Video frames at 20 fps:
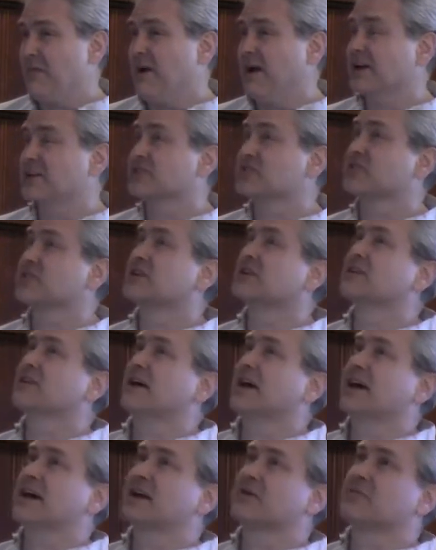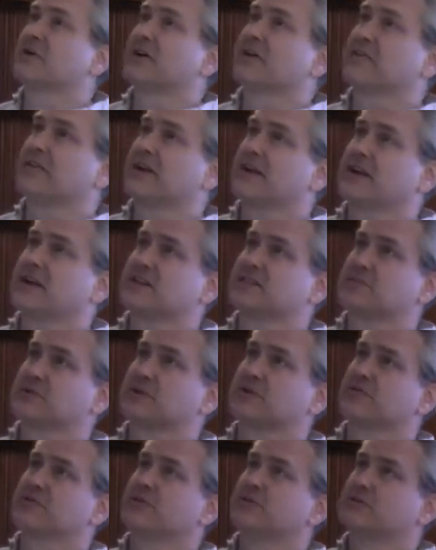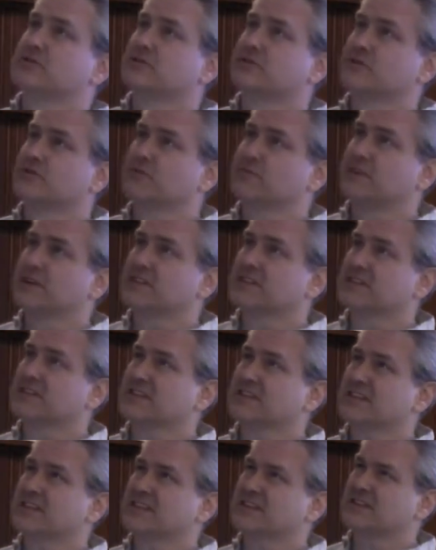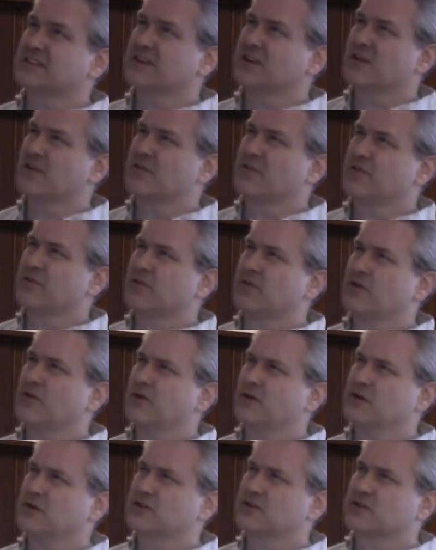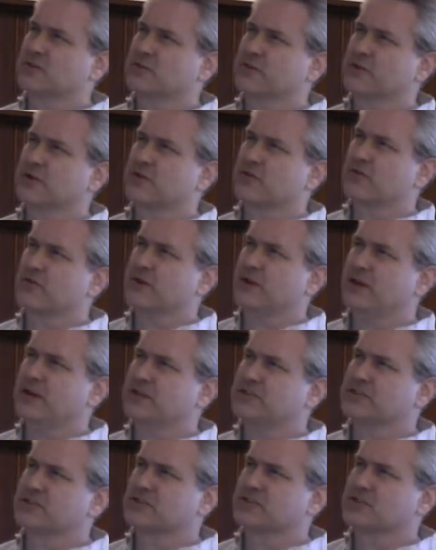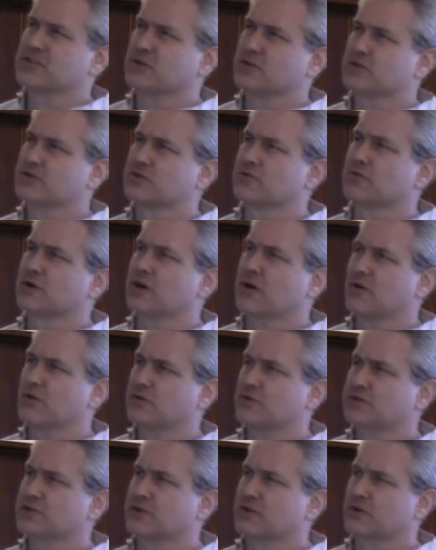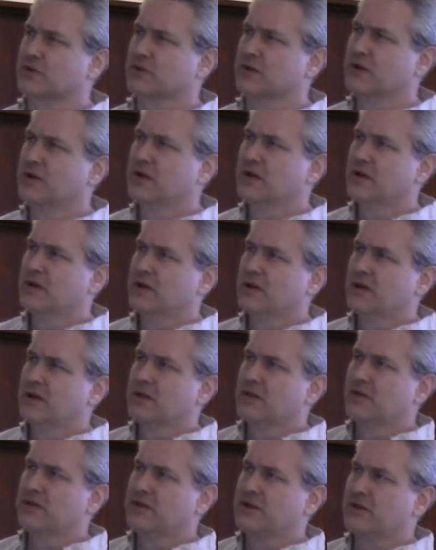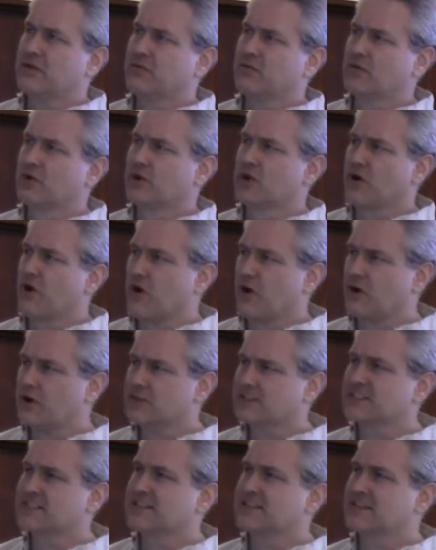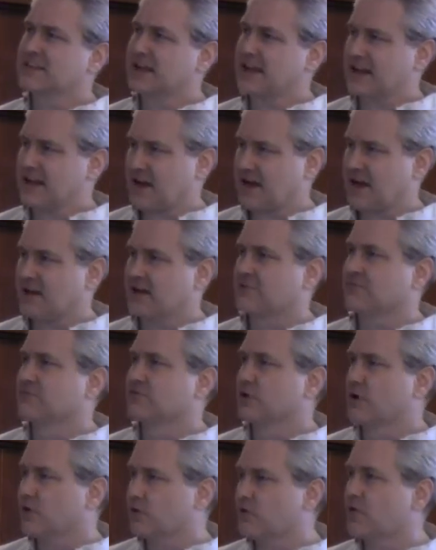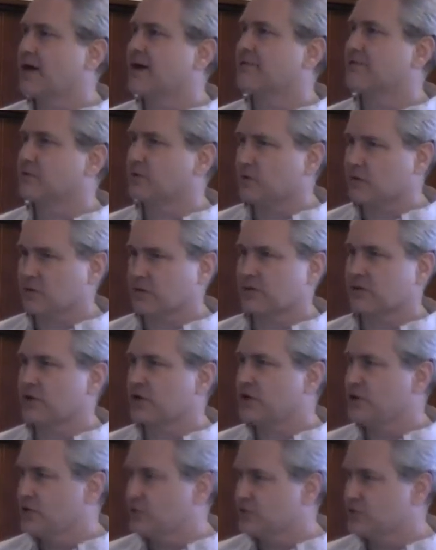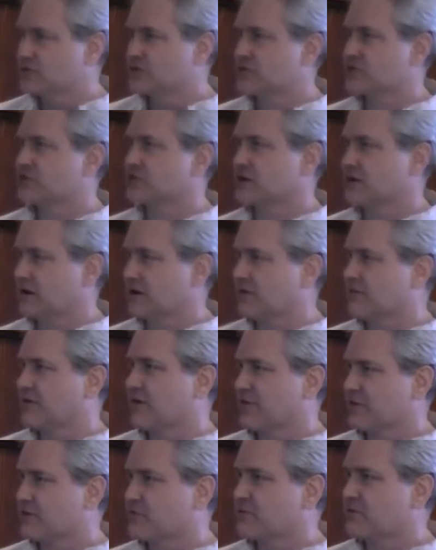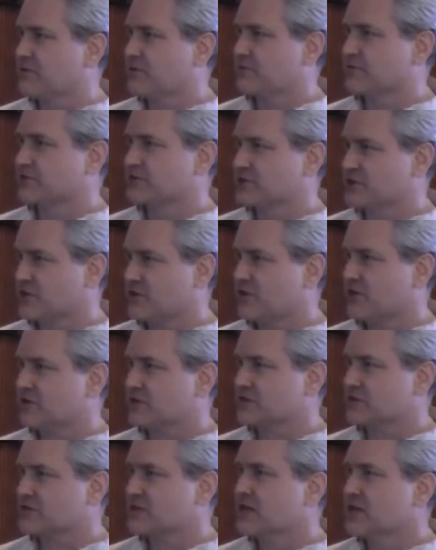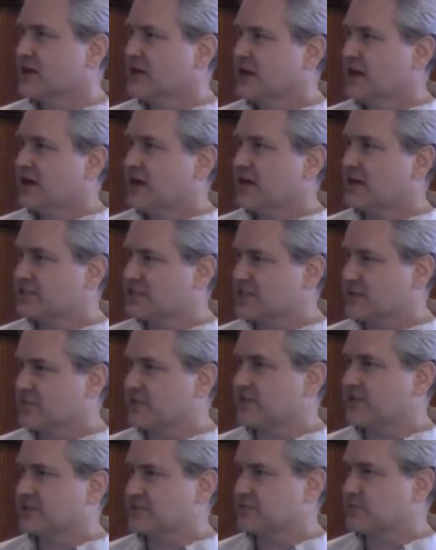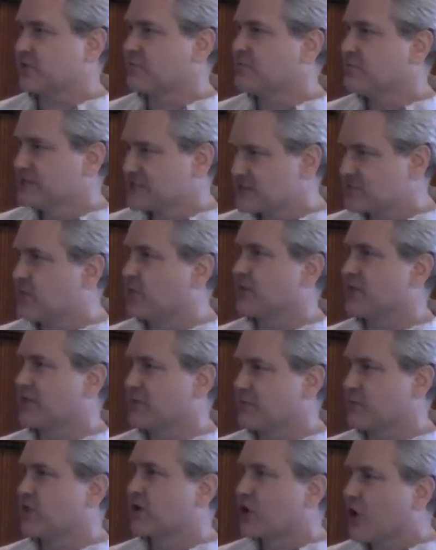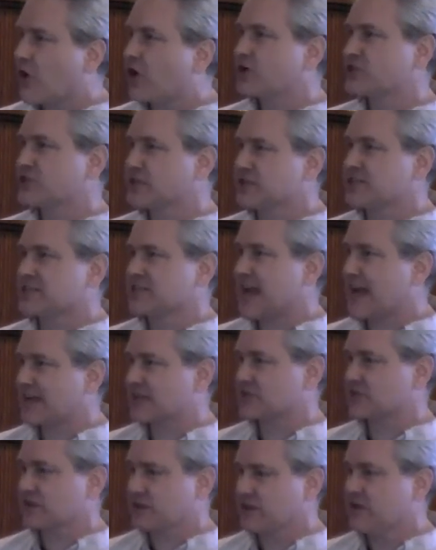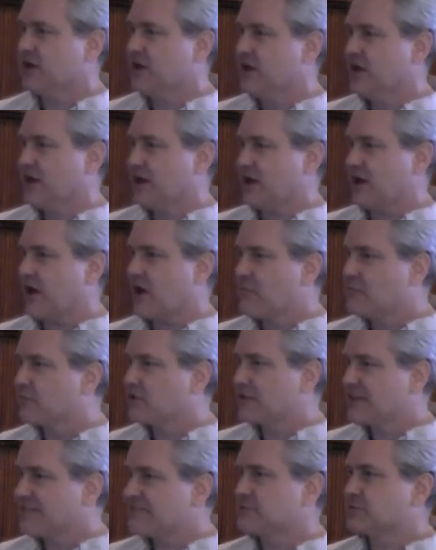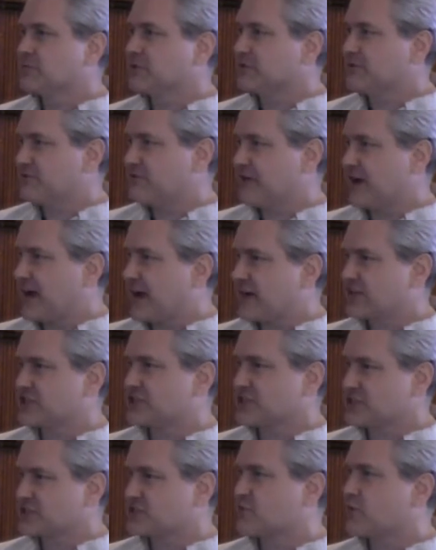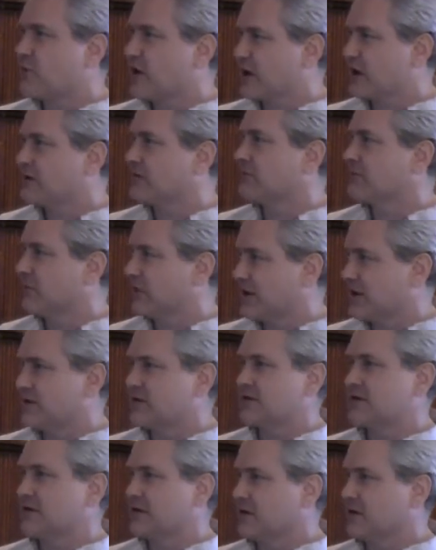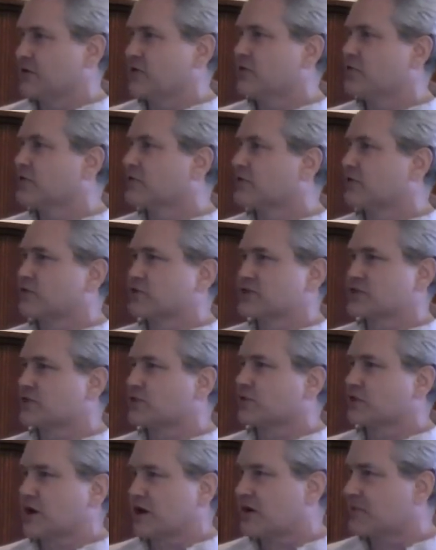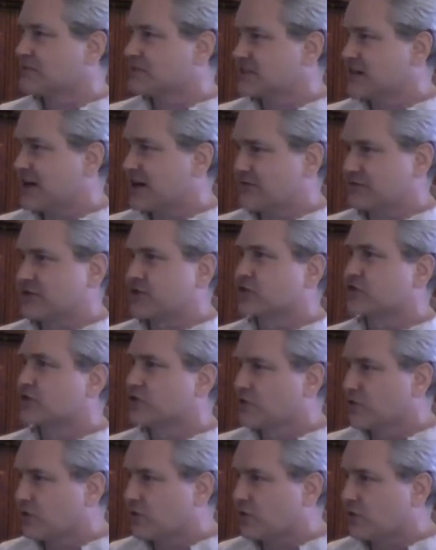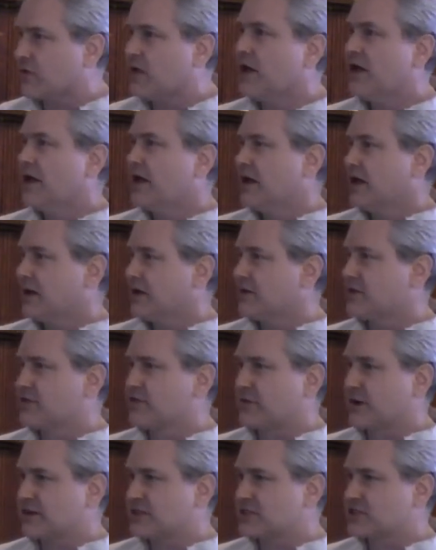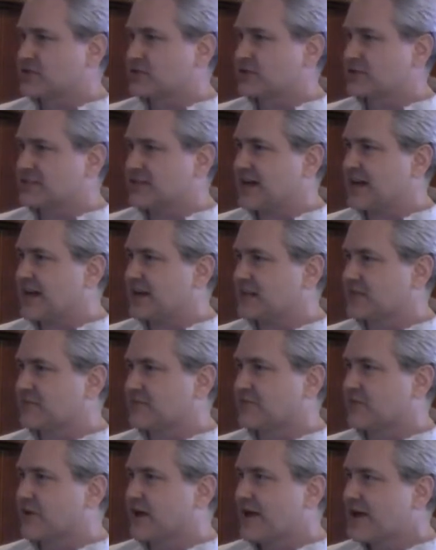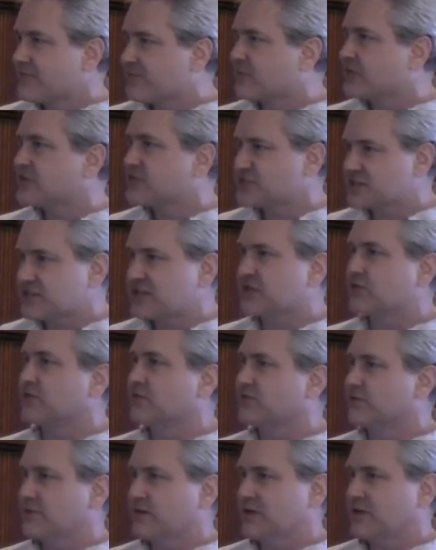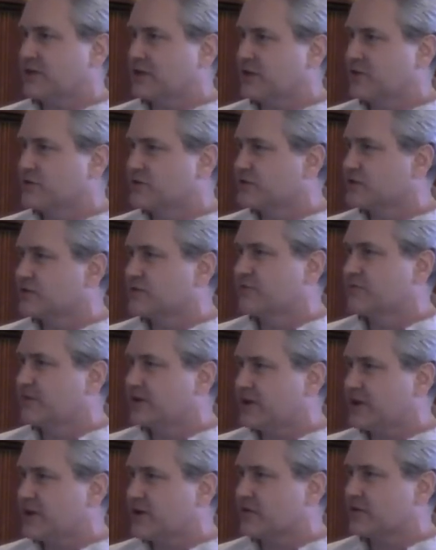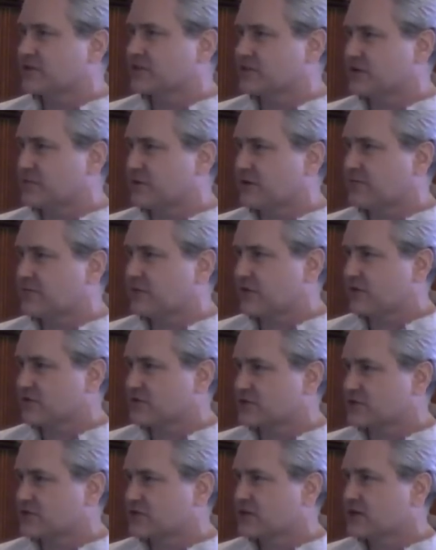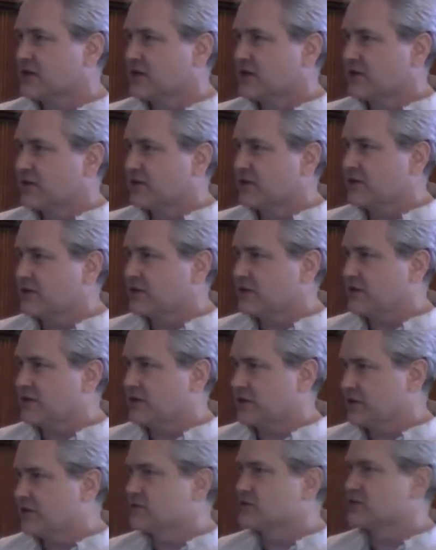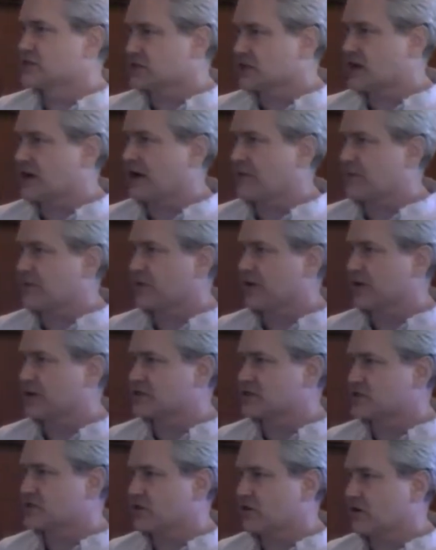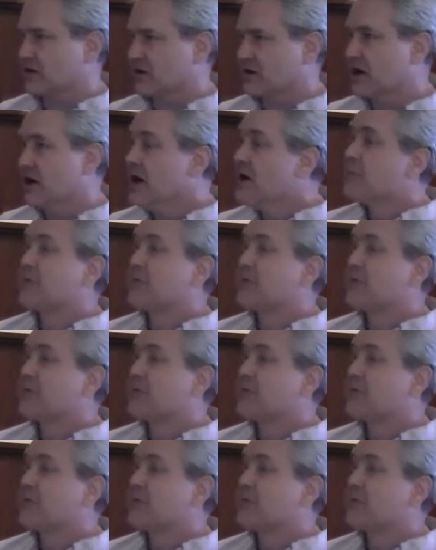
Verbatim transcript: actually glad about that aspect of YouTube, because at least it, over the long term, it creates a social culture that regards that kind of low-level use of other people's songs as something that's permissible, that regards it as actually unbelievably fascist when, when you know, Universal comes after Google and threatens to attack them for every single YouTube video that somebody posts that yeah. it uses a copyrighted song.